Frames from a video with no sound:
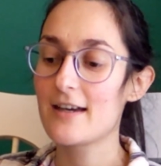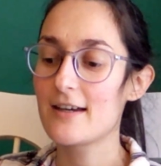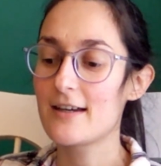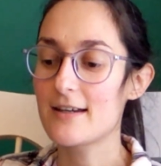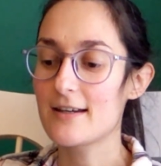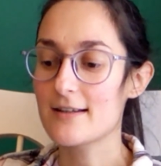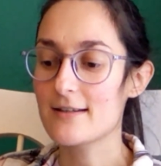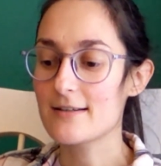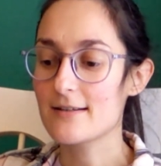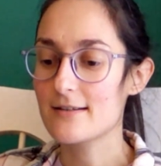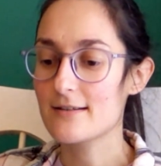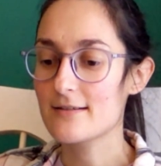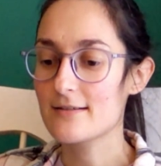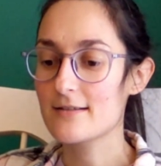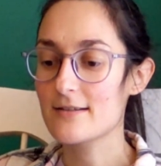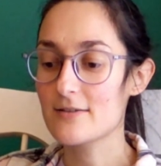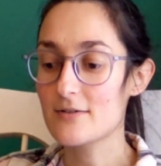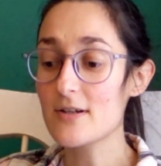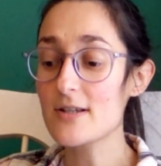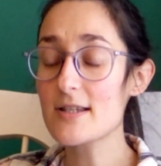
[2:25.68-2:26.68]
And
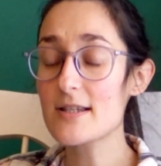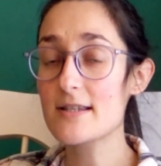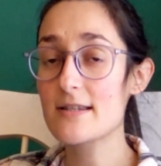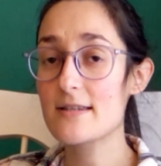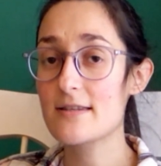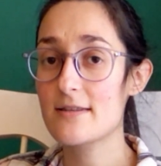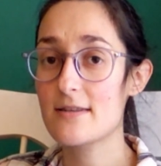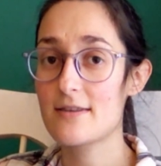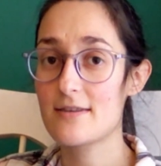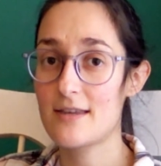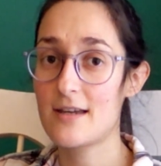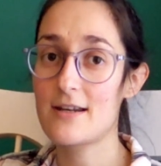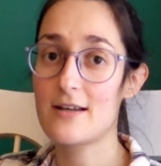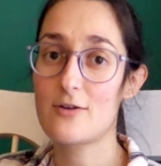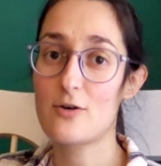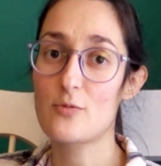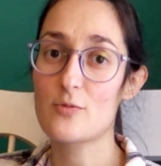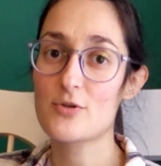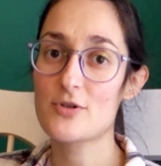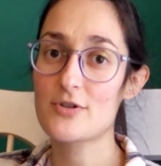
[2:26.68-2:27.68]
there are
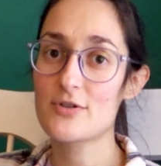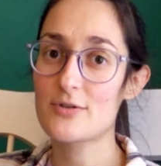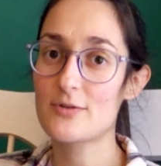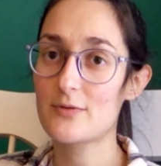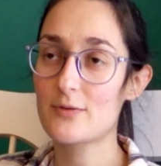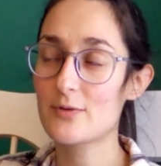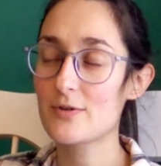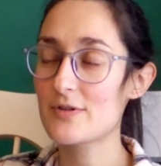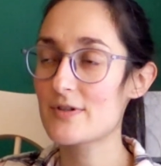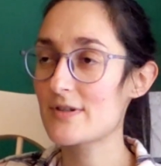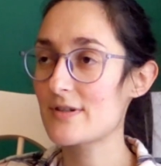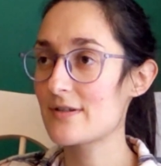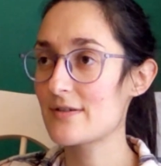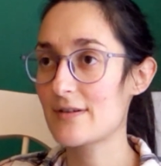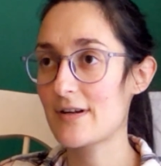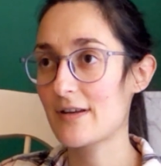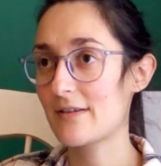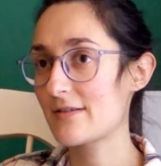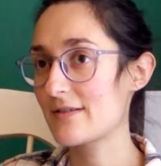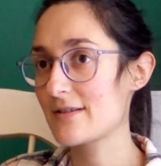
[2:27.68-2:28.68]
synthetic options, of course.
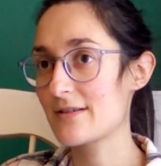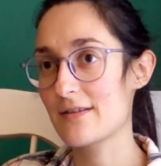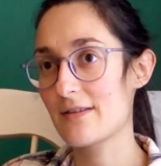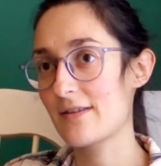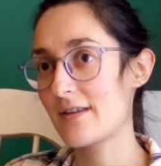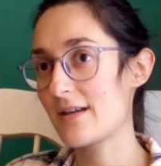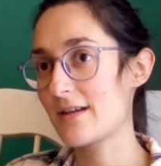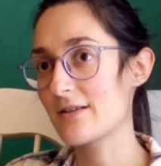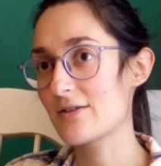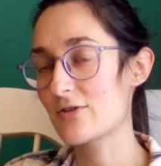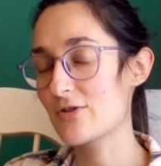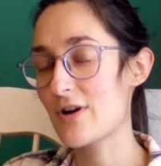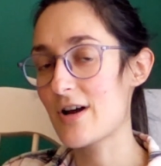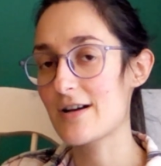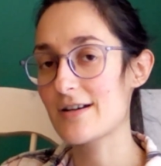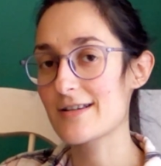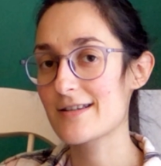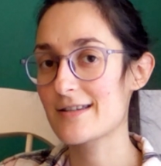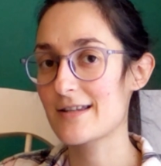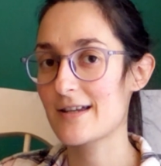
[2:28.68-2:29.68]
There are synthetic
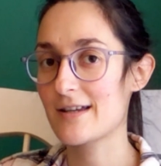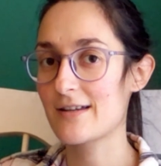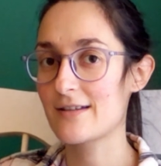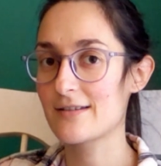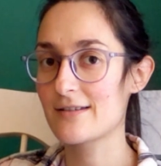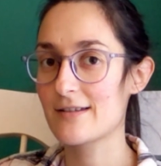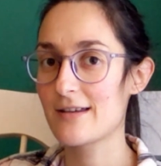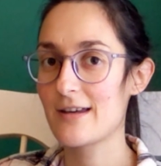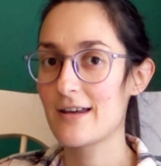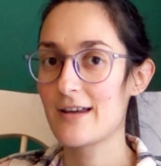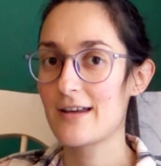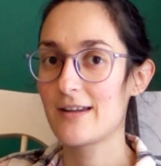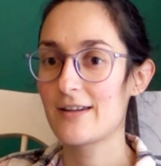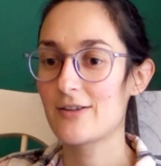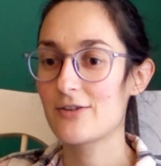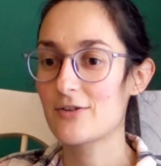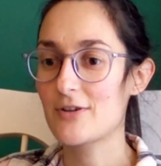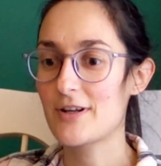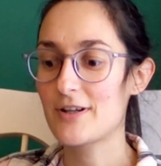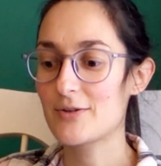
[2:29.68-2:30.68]
drugs that
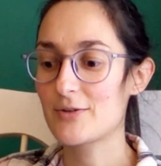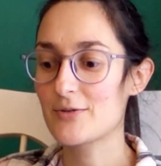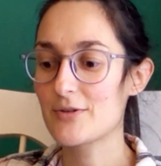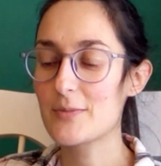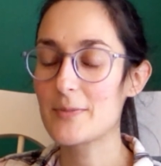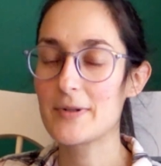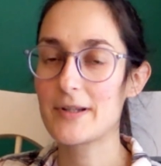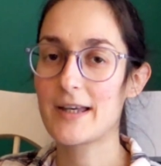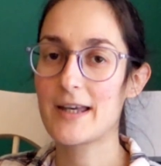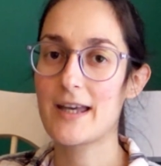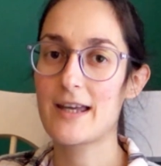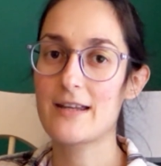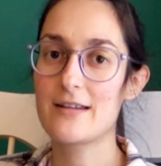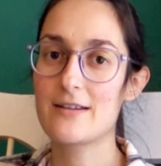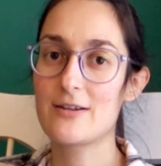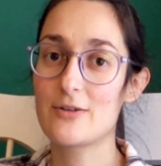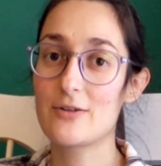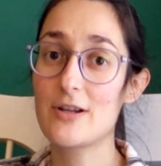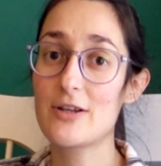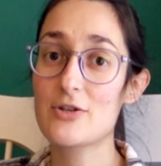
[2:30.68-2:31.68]
try to replicate
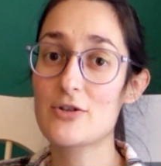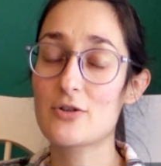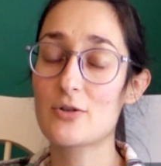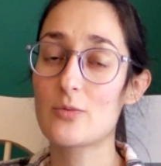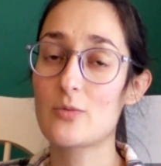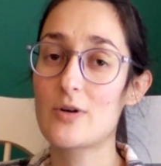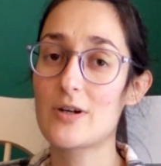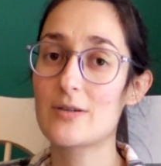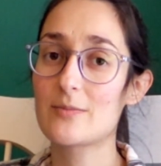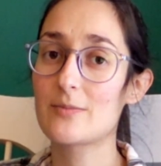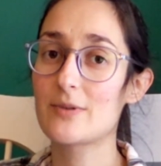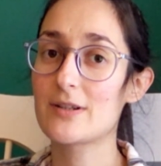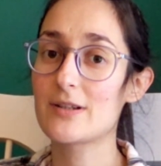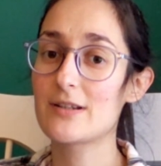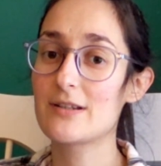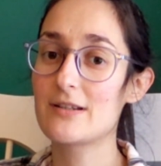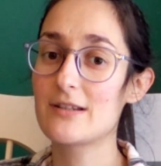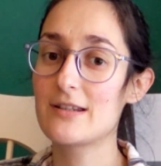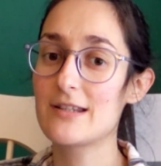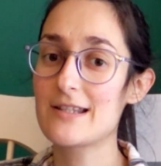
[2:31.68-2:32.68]
your natural one, but
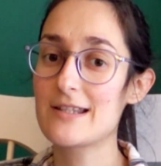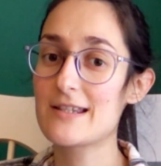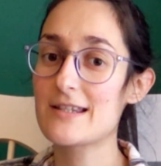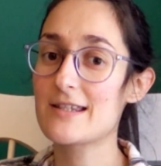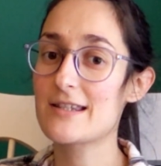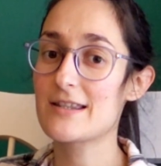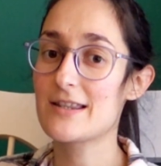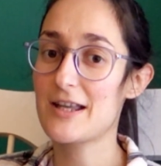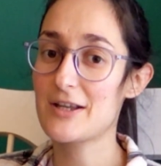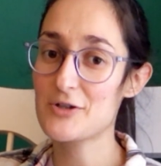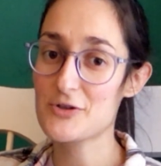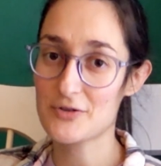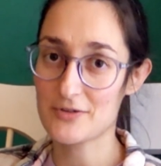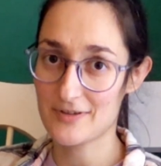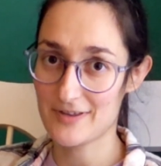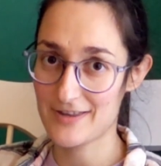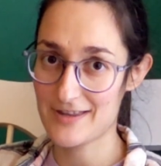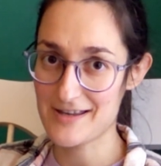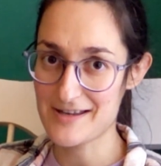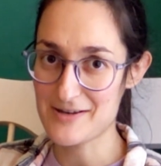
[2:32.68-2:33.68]
this is a natural
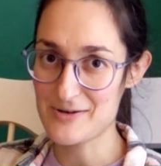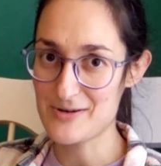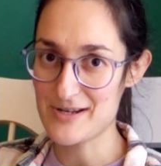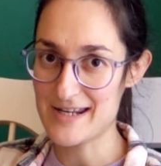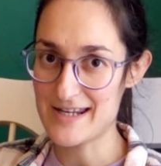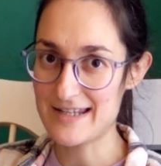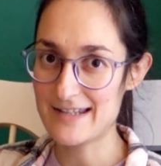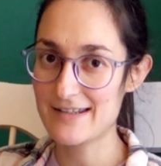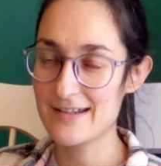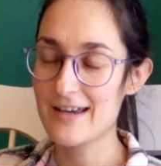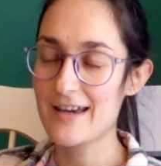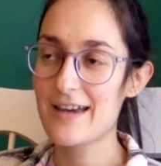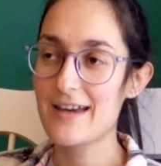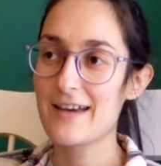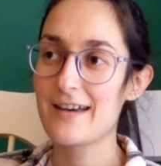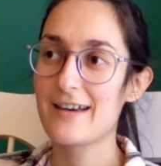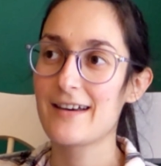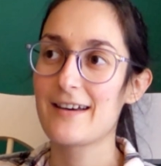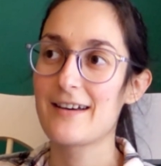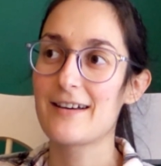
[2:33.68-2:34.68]
thing you need.
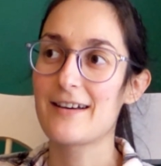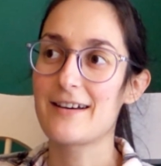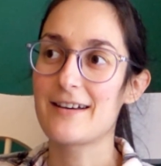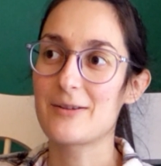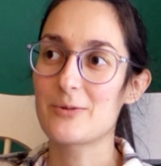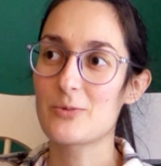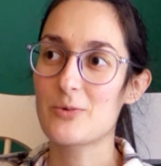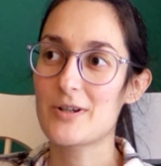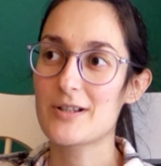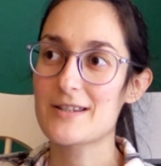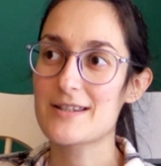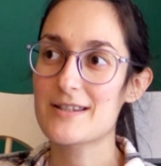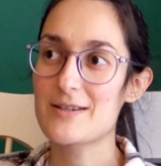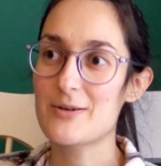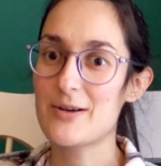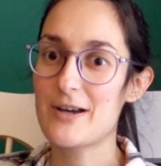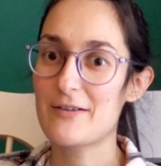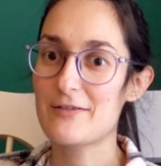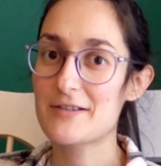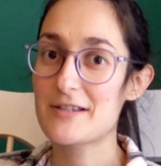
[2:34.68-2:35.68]
And once
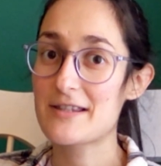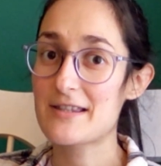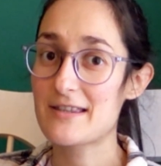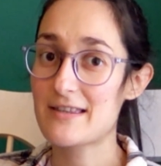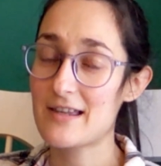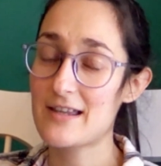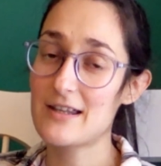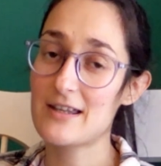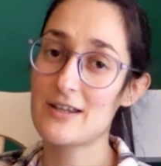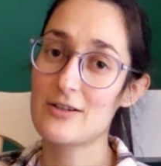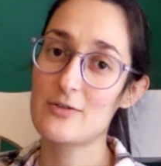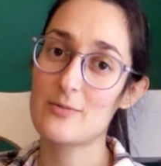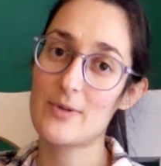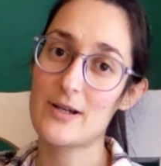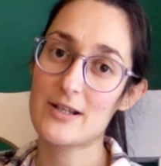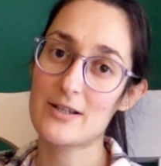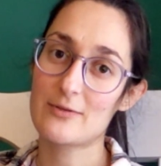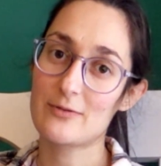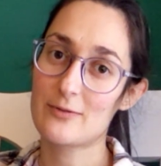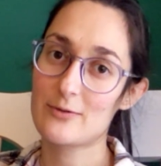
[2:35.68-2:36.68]
you have synthetic in your
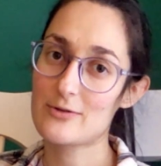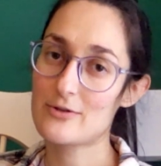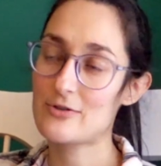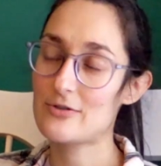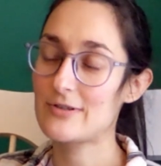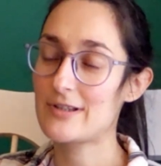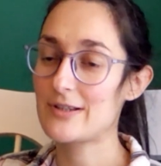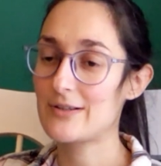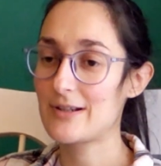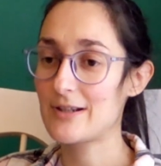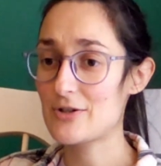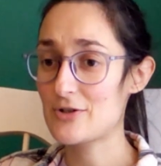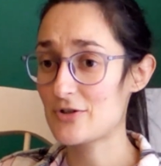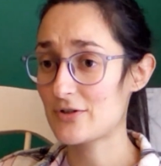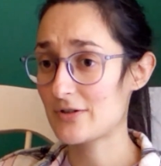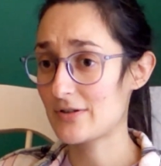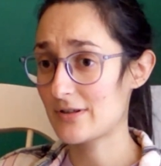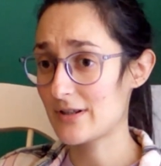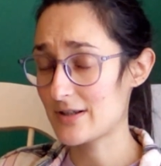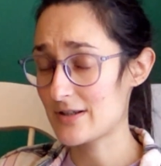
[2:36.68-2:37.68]
body, unfortunately,
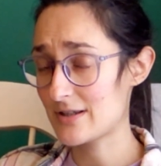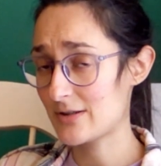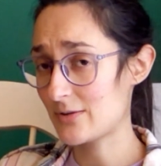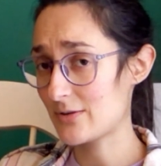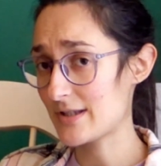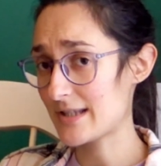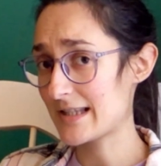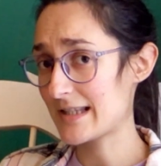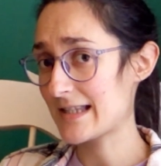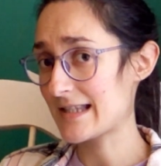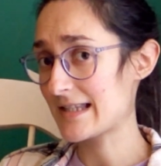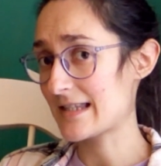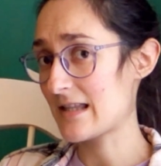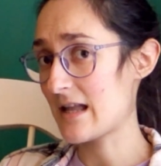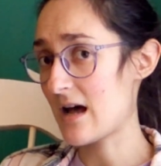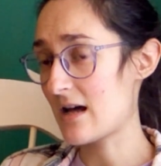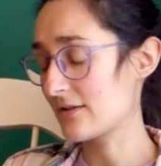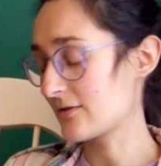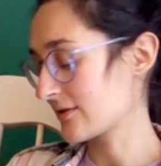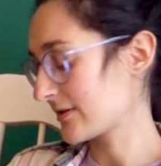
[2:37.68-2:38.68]
natural oxytocin is
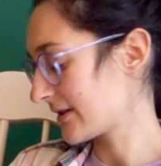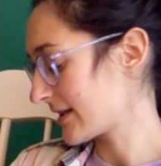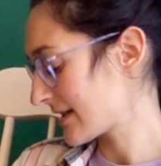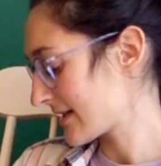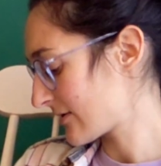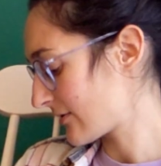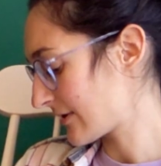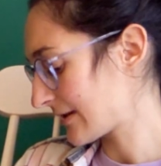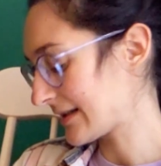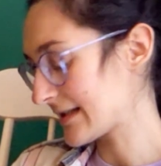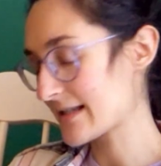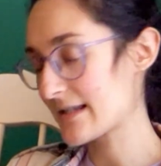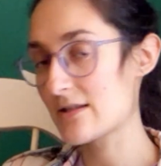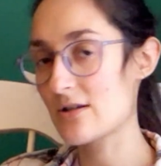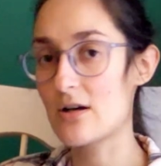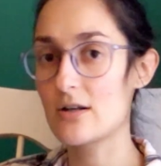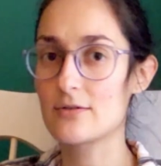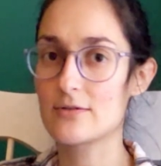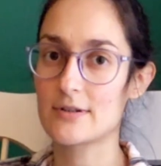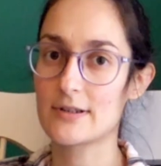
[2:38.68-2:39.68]
not released, or at least
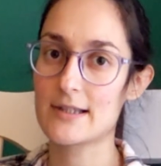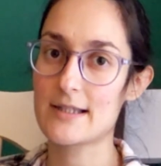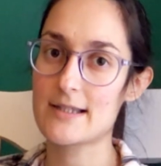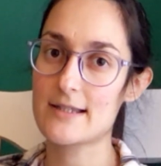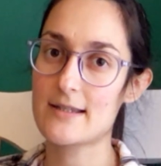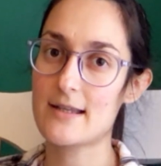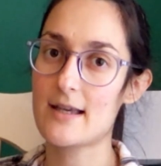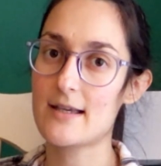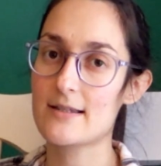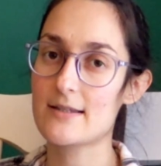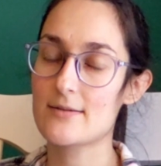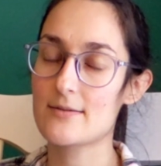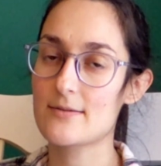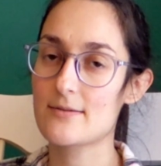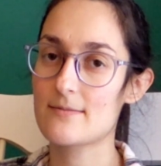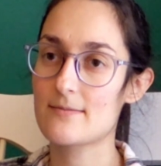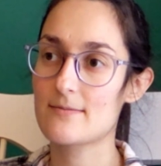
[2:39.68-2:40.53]
not released as